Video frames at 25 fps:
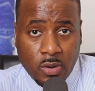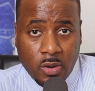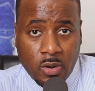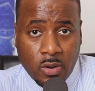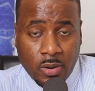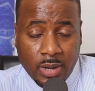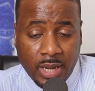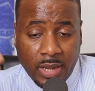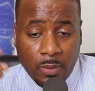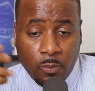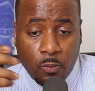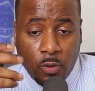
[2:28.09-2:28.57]

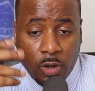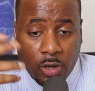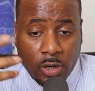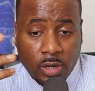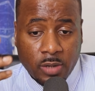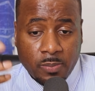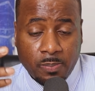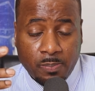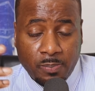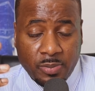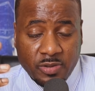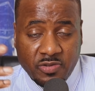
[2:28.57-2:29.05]
on and what
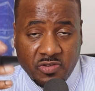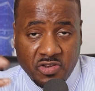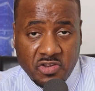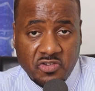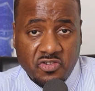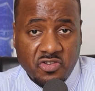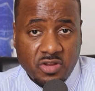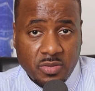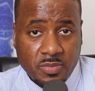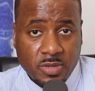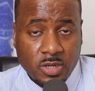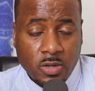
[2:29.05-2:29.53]
could
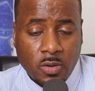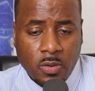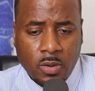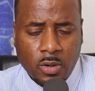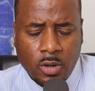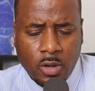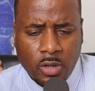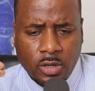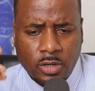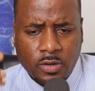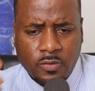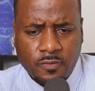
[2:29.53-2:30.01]
potentially be
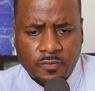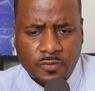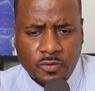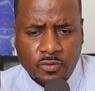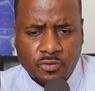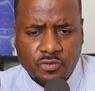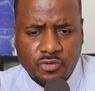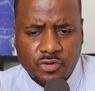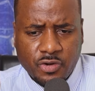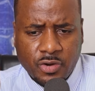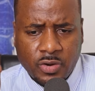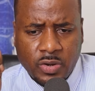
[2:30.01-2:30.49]
going on in the
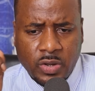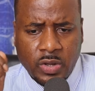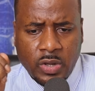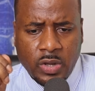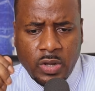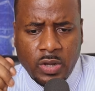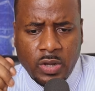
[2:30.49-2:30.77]
future